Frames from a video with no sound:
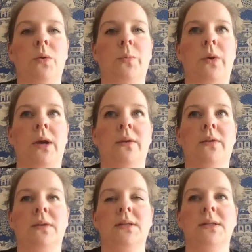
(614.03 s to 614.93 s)
breaths.
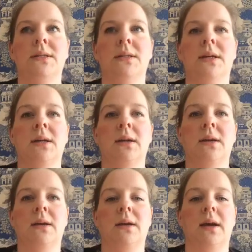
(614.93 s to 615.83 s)

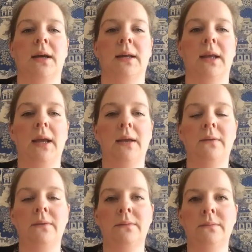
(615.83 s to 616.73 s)
And
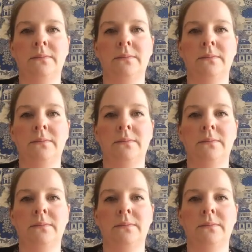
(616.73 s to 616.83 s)
in,